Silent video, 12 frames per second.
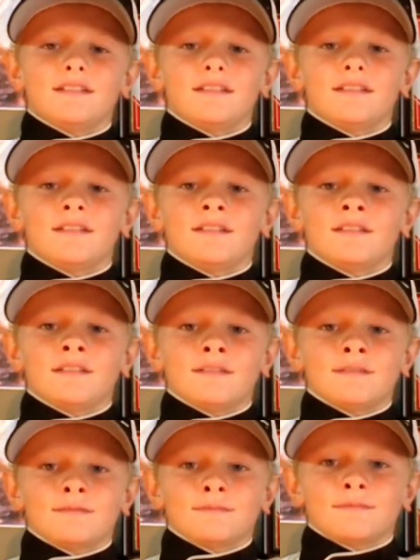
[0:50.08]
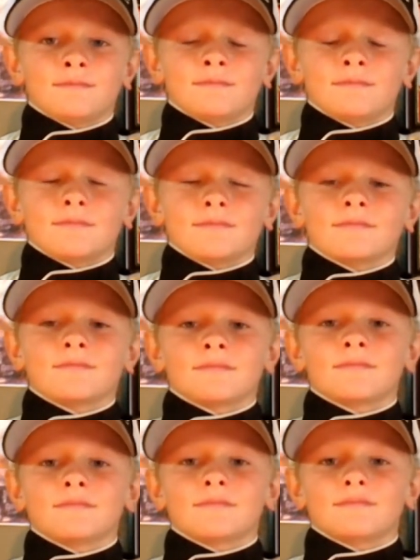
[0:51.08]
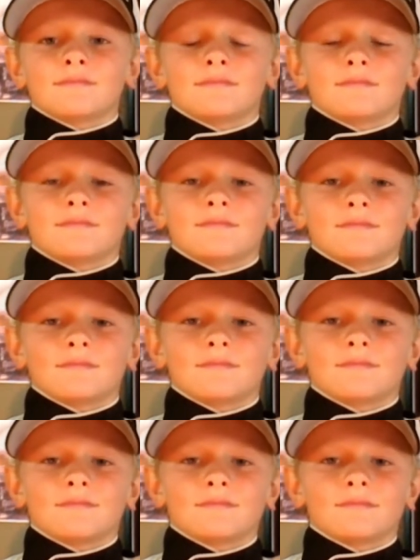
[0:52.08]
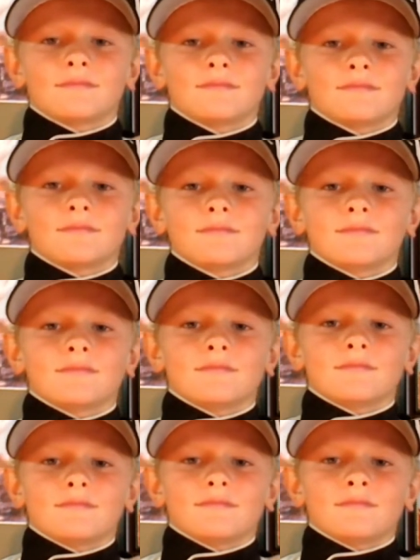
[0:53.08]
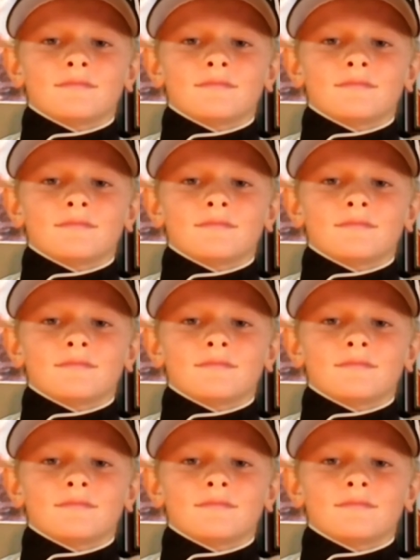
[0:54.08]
The person shown says nothing.